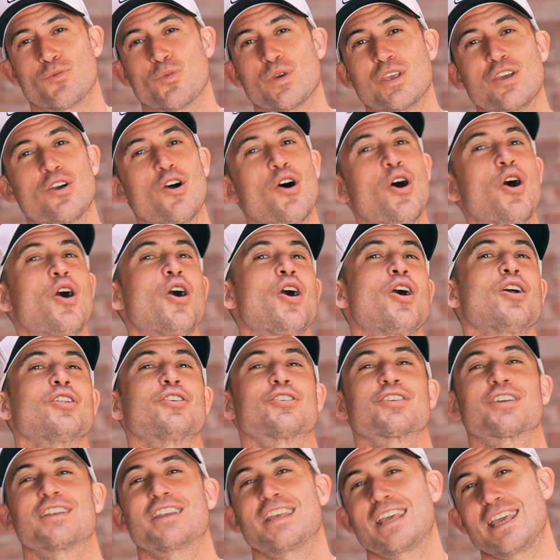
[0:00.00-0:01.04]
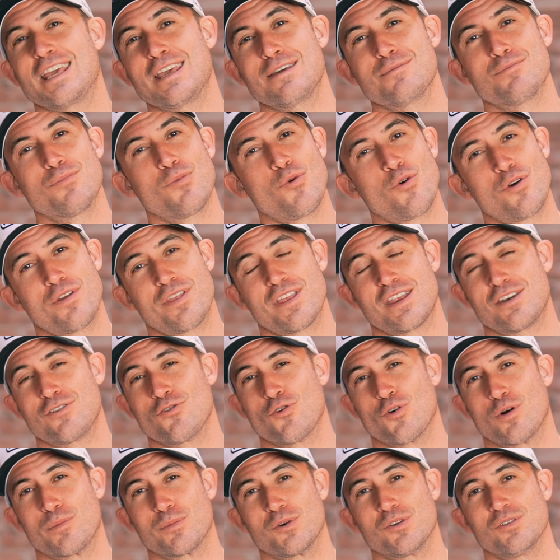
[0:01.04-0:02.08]
We all are going to eat more than
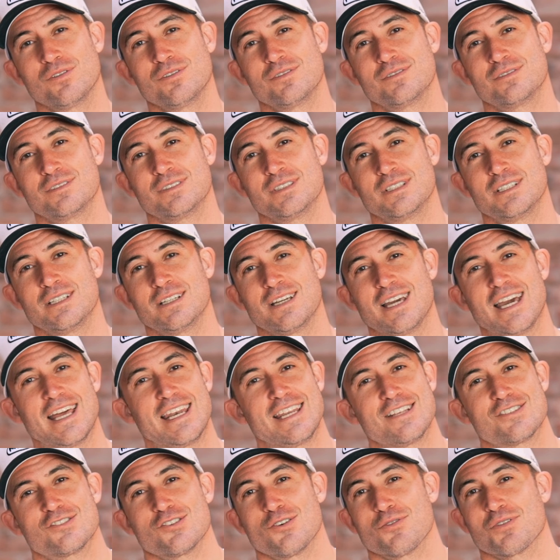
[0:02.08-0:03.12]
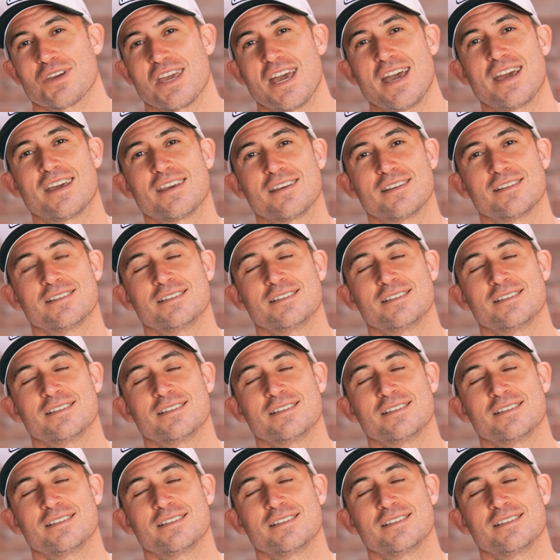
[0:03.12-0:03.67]
normal, and it's okay.